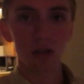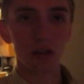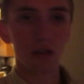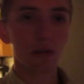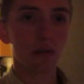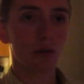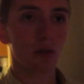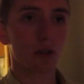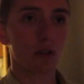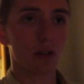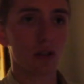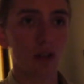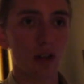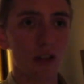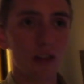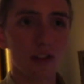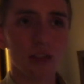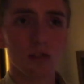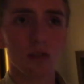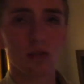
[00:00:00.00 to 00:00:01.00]
and even uh, I
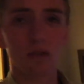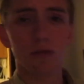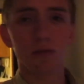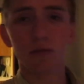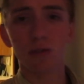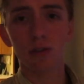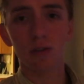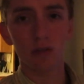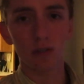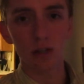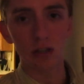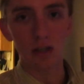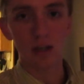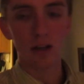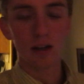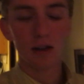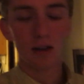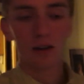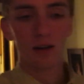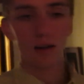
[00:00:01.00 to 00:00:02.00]
think there's a 50
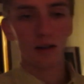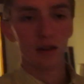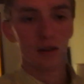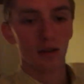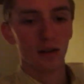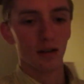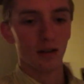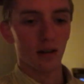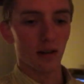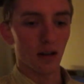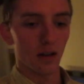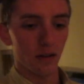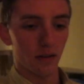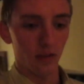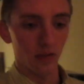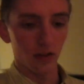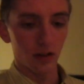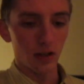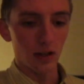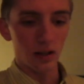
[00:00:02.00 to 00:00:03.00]

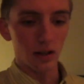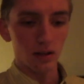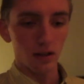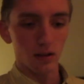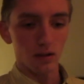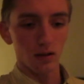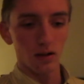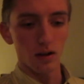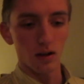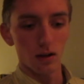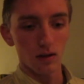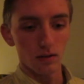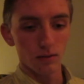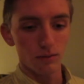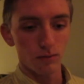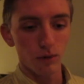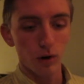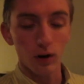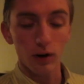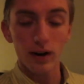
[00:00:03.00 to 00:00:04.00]
on the uh,
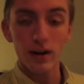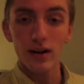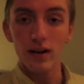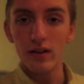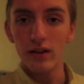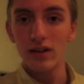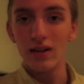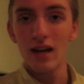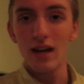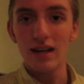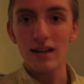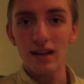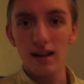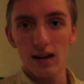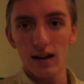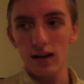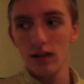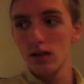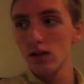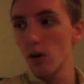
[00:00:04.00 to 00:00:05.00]
far end of the 10
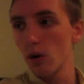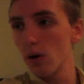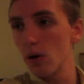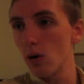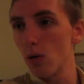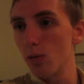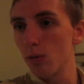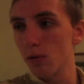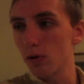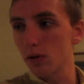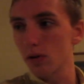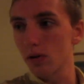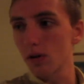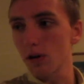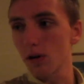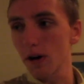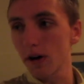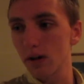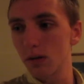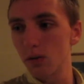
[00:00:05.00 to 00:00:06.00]
day. So I hope they're
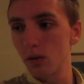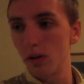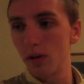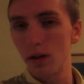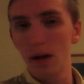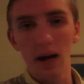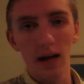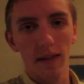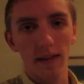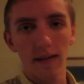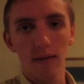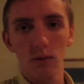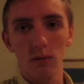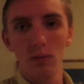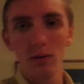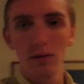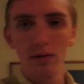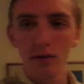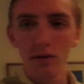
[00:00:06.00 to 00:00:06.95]
correct with that. That would be